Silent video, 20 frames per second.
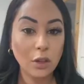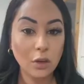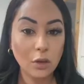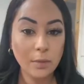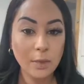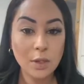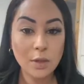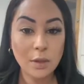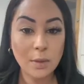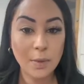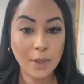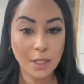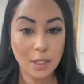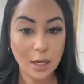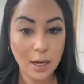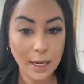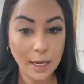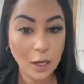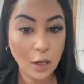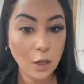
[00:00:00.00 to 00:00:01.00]
almost want to
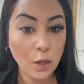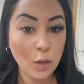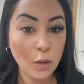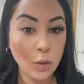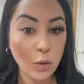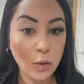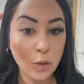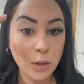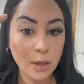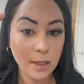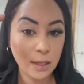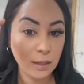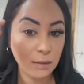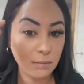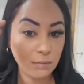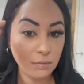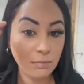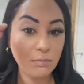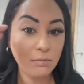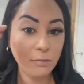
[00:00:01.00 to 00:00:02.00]
picture like your
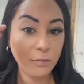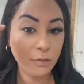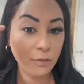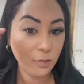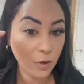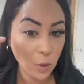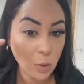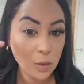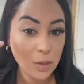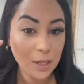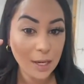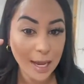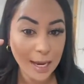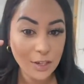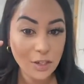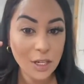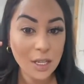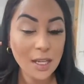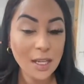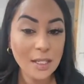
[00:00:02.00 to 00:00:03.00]
false
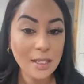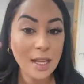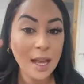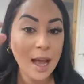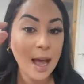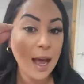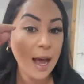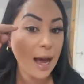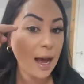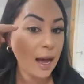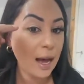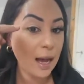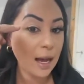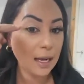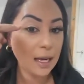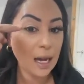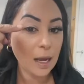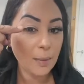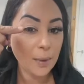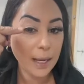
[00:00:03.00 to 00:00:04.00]
lashes
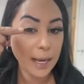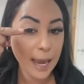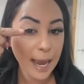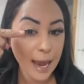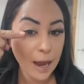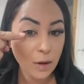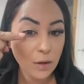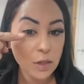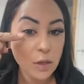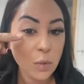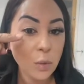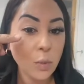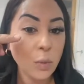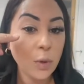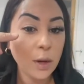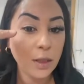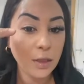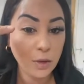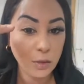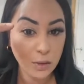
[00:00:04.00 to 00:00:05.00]
are coming out
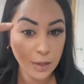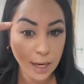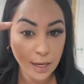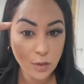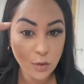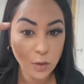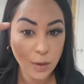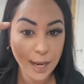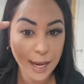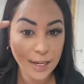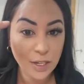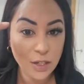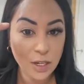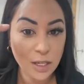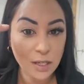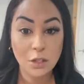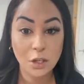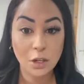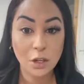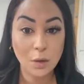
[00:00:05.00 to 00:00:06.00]
with your natural
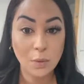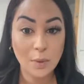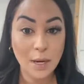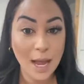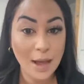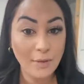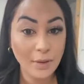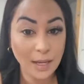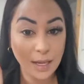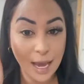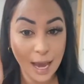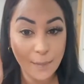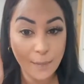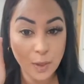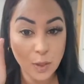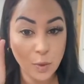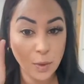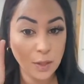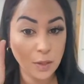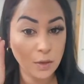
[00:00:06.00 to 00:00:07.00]
lashes. You don't want to have a gap
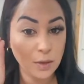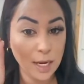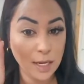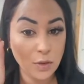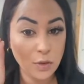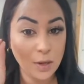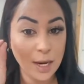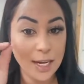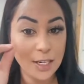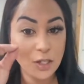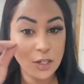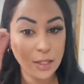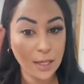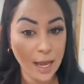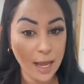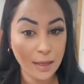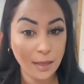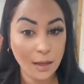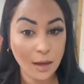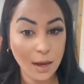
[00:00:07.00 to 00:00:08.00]
between your natural lashes
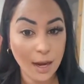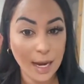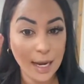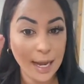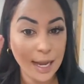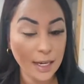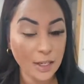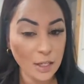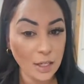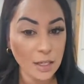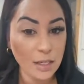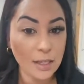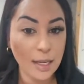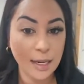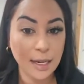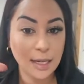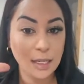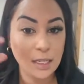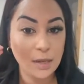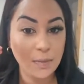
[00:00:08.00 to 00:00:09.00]
and the eyelashes.
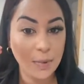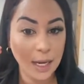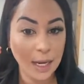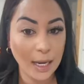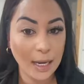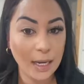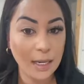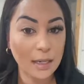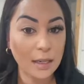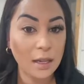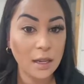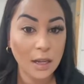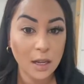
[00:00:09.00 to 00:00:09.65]
They need to be in